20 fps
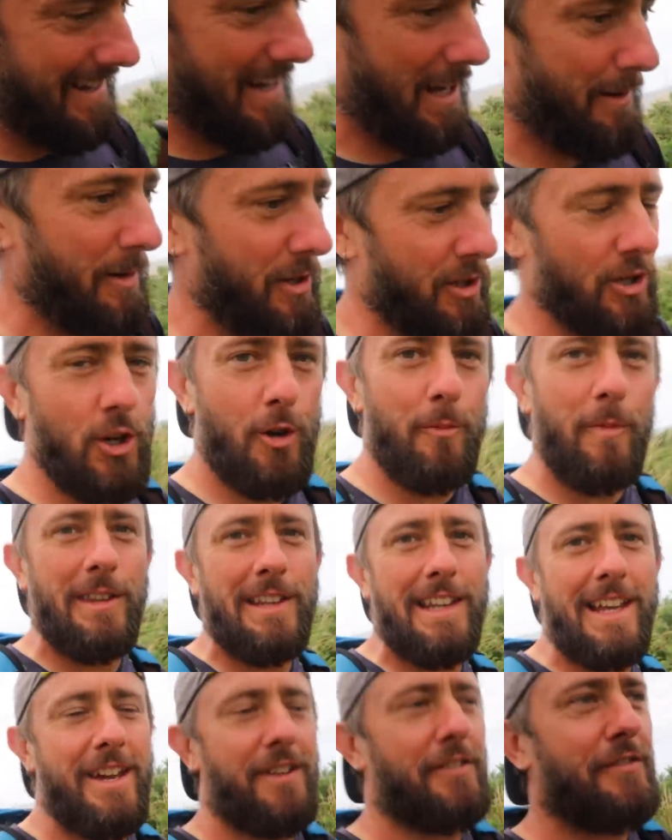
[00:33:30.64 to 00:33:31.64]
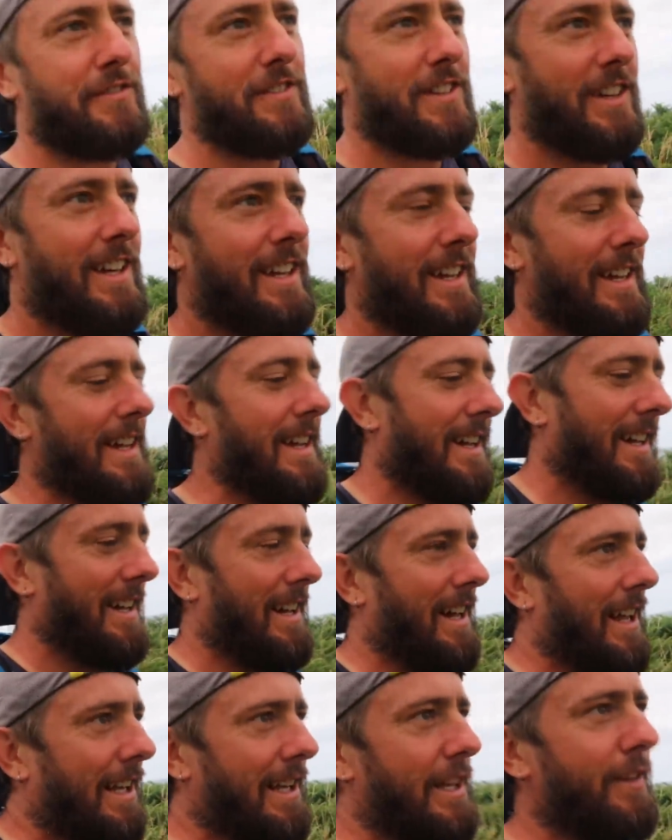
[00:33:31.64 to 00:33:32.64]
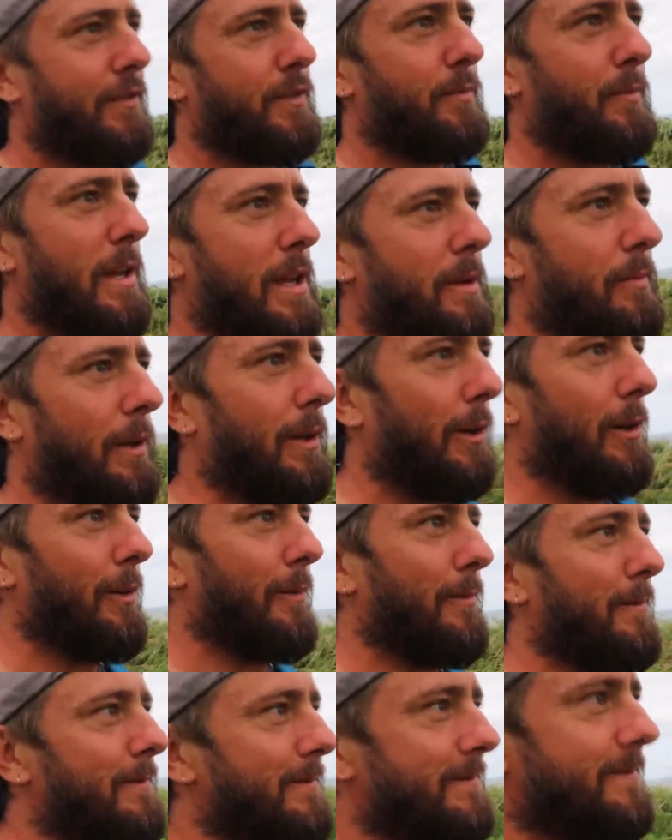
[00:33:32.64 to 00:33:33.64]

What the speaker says: I'm a human lift. I lift people up.